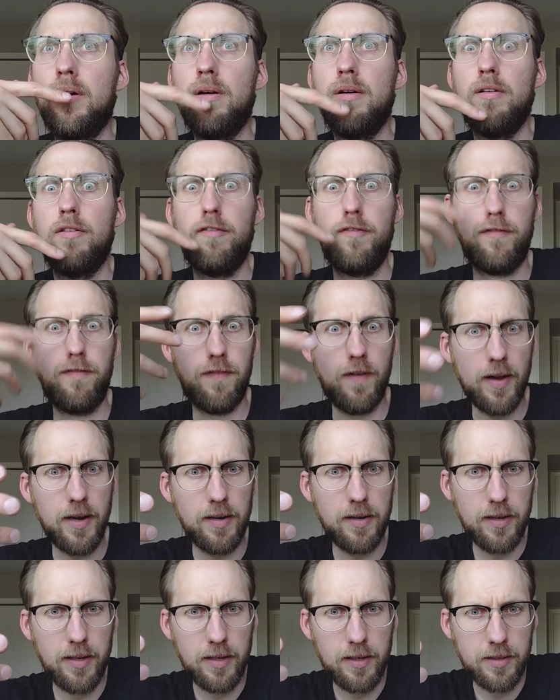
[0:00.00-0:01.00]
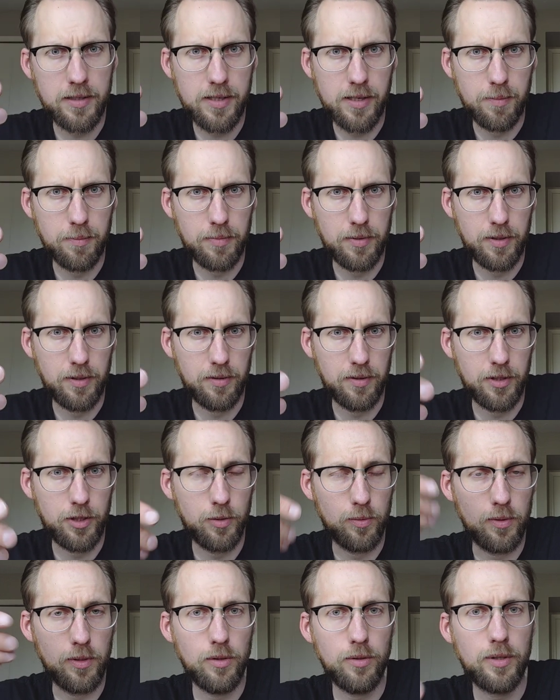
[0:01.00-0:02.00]
finding something that you
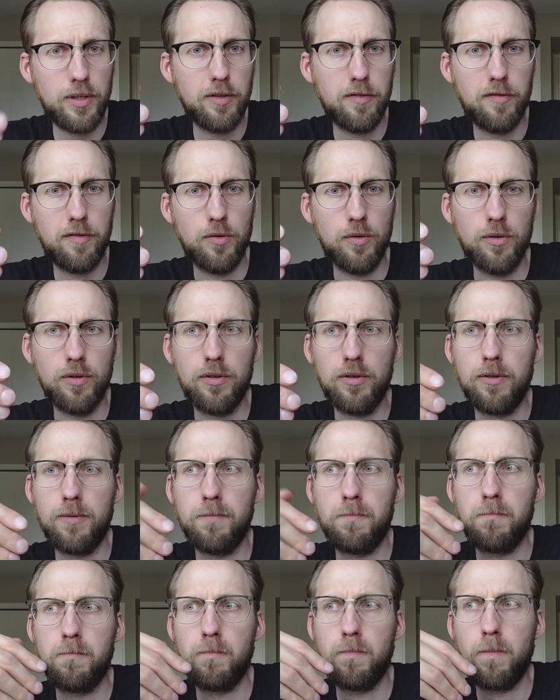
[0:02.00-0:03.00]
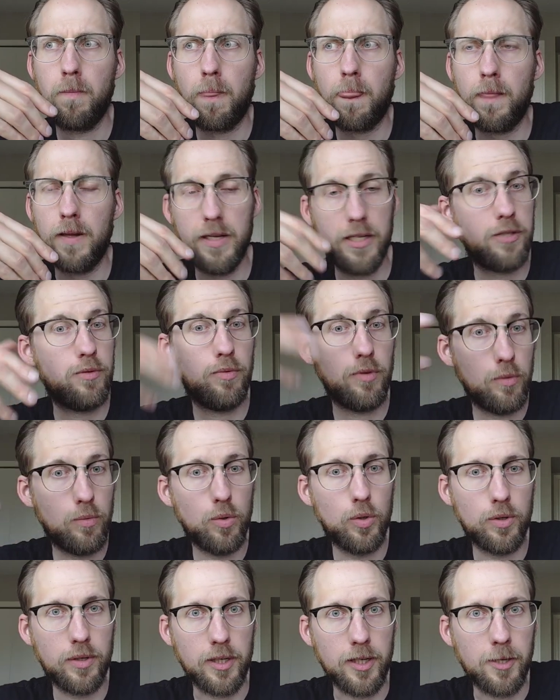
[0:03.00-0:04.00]
were looking for is
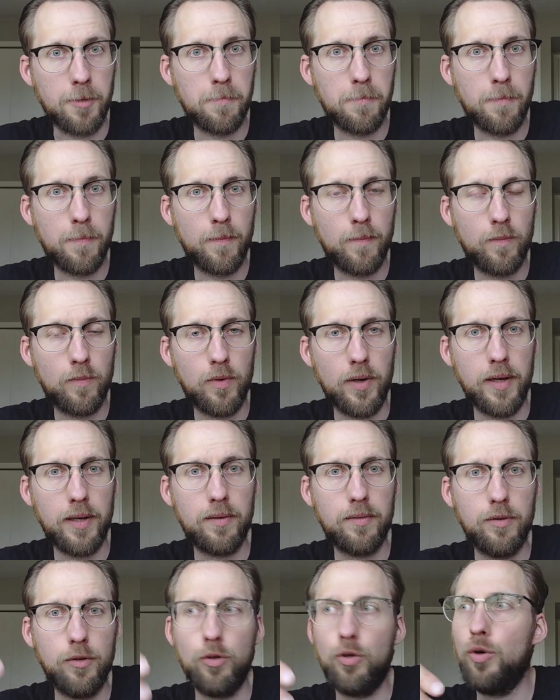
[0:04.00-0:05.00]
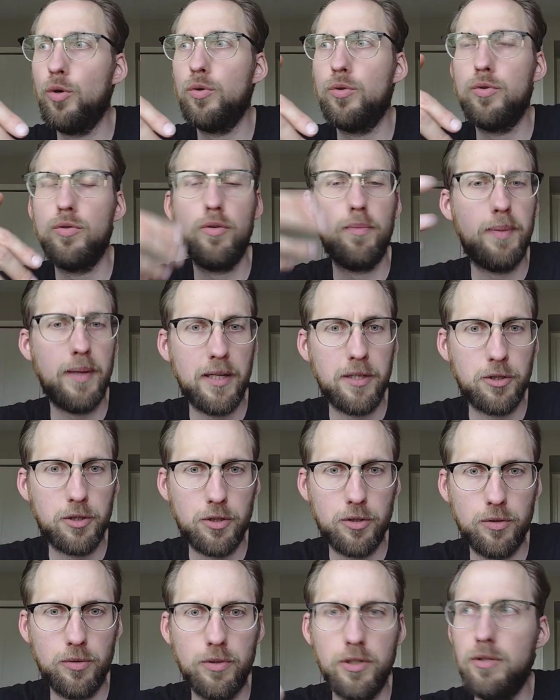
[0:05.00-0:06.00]
rewarding, right? You go to a pen
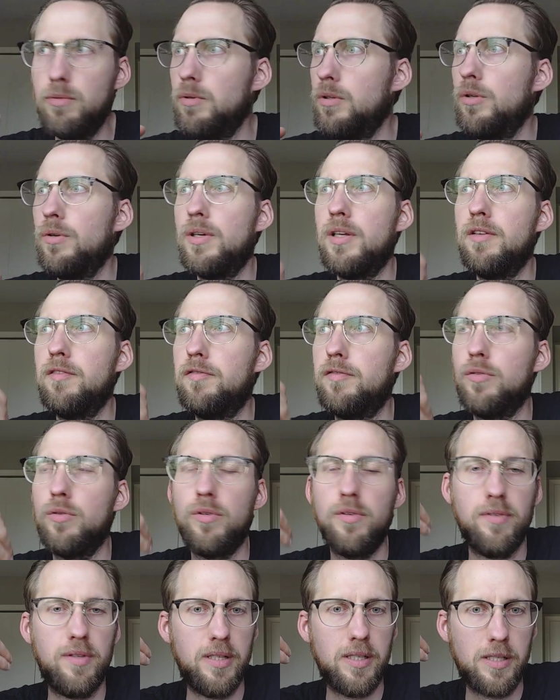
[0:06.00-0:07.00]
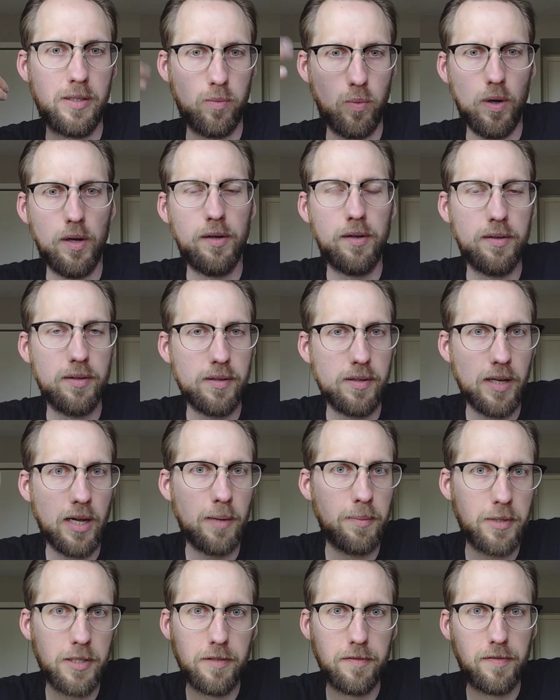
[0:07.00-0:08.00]
show, you were looking for this one
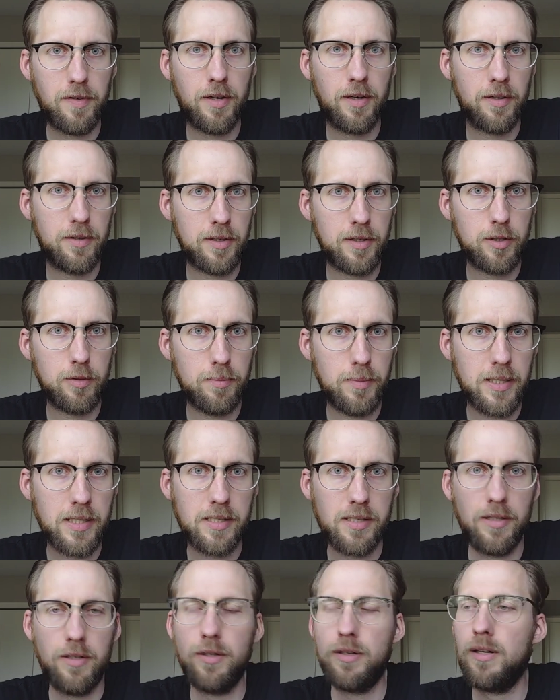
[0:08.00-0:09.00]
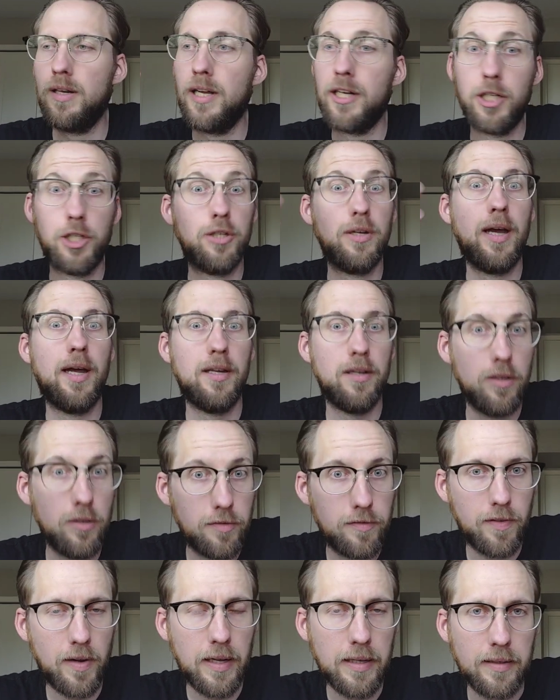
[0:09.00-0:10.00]
Lamy Safari that you missed in your collection, and you
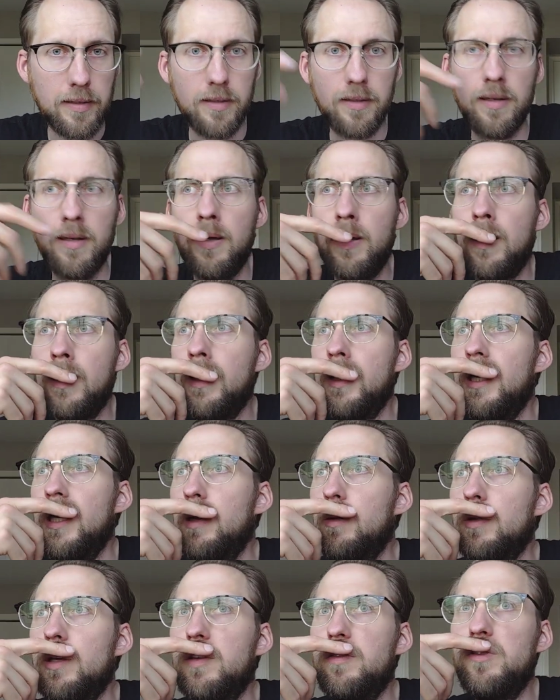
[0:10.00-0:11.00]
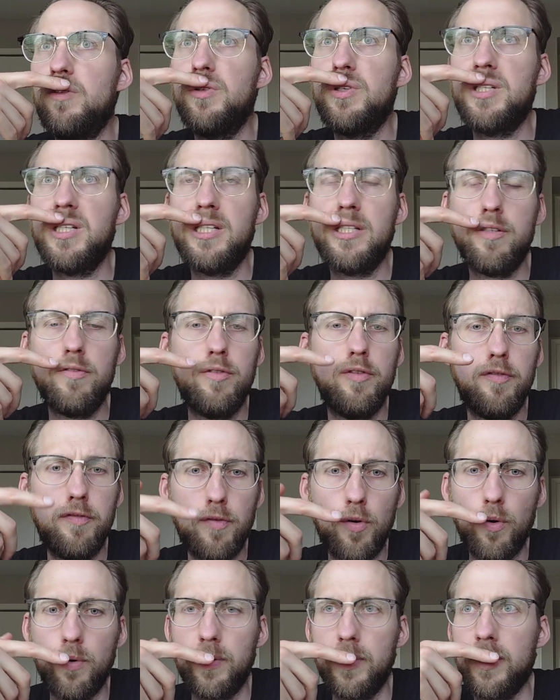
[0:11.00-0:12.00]
find it. It'll give you a sense of
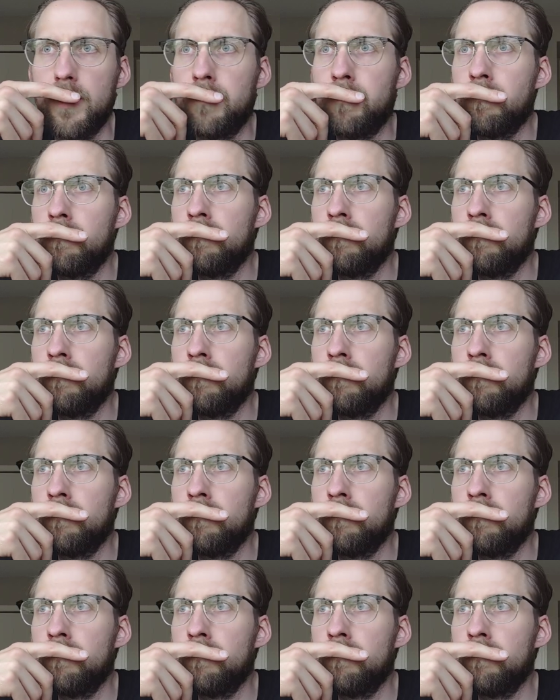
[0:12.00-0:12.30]
euphoria